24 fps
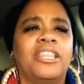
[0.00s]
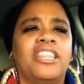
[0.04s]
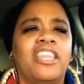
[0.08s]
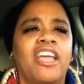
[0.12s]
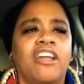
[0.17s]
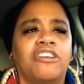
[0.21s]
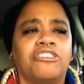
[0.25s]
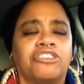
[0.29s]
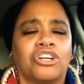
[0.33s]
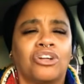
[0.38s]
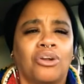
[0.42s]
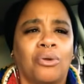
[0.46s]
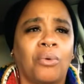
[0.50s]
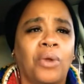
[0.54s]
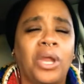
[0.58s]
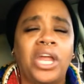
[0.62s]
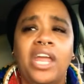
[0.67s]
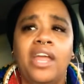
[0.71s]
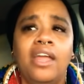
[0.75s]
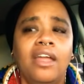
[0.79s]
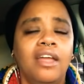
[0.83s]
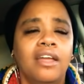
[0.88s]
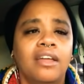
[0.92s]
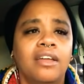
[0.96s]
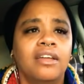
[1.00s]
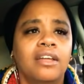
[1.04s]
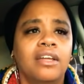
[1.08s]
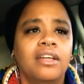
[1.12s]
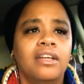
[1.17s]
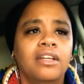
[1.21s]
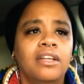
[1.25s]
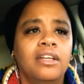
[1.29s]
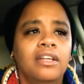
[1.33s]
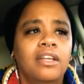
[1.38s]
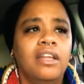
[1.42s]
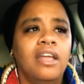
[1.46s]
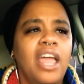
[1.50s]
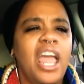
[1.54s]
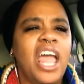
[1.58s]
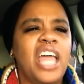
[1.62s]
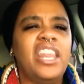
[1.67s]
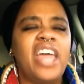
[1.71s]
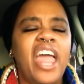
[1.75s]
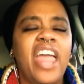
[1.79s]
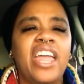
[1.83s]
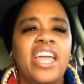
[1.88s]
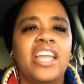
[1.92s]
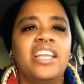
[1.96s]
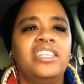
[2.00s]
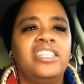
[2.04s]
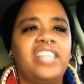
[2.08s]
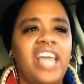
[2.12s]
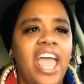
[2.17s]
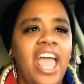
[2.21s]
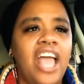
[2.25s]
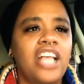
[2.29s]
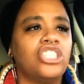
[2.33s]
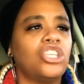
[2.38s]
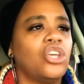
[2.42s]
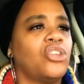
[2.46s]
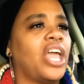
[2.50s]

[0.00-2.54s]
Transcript: in their degree and they in debt,